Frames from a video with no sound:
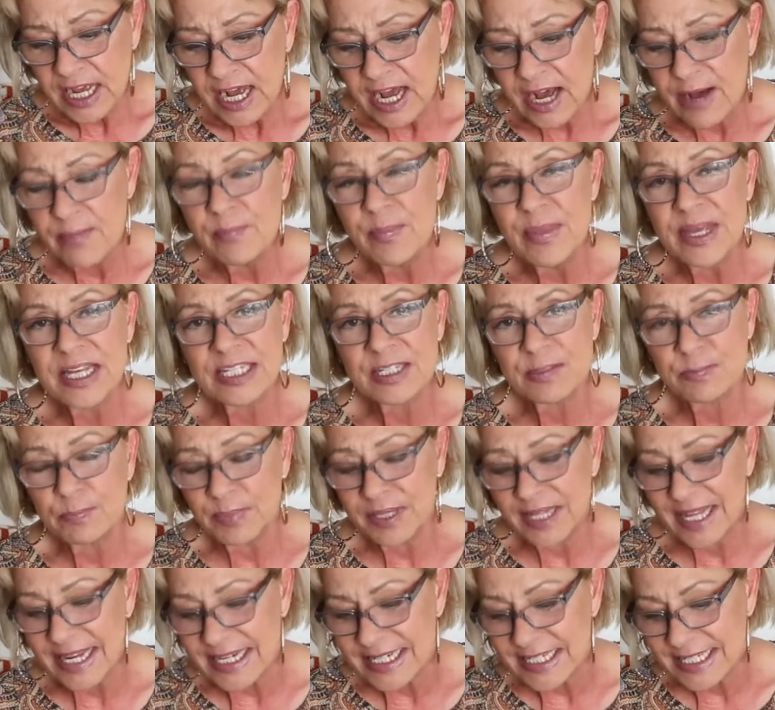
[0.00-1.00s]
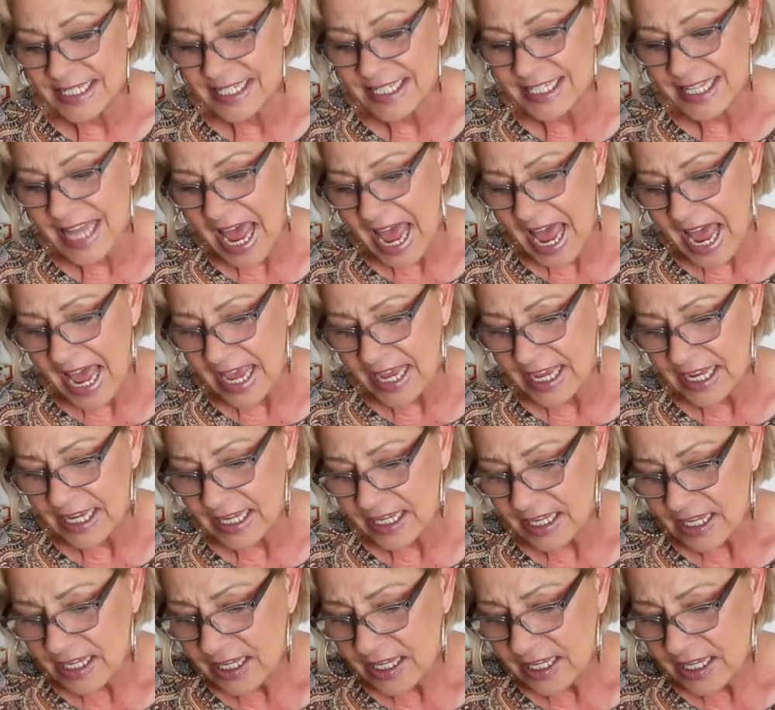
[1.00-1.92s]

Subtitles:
a misplaced slag.